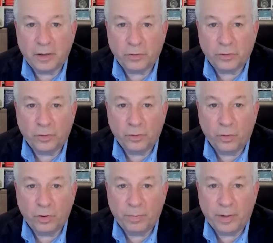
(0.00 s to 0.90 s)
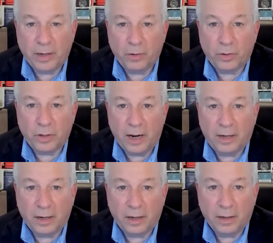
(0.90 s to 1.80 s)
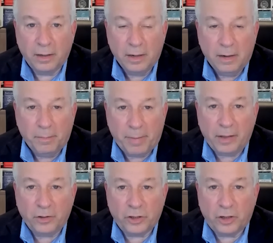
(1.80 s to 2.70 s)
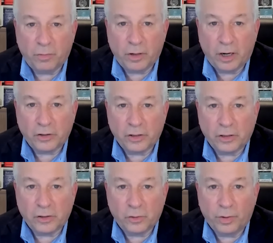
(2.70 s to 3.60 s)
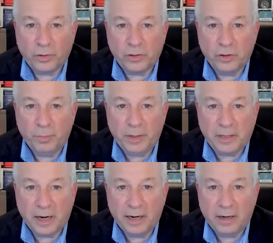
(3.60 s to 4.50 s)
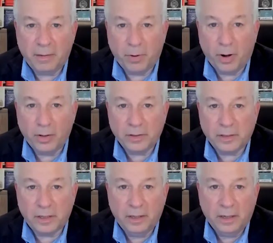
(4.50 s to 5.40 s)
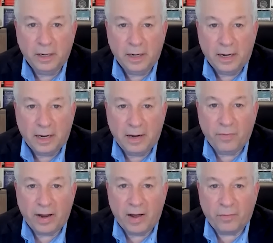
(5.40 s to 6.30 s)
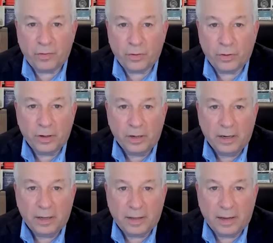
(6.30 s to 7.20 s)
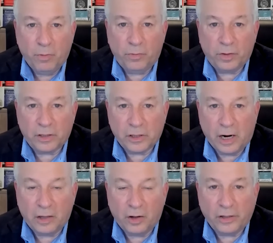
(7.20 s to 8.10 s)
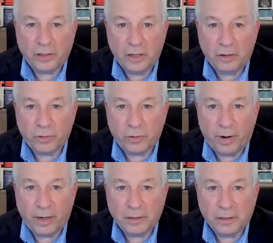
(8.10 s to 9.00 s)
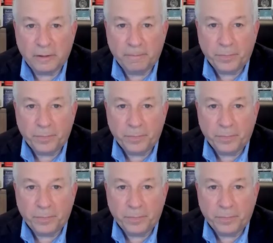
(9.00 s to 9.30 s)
they're still going to be undertaking balance sheet reduction. So they'll still be tightening policy even after they move to the sidelines in interest rates.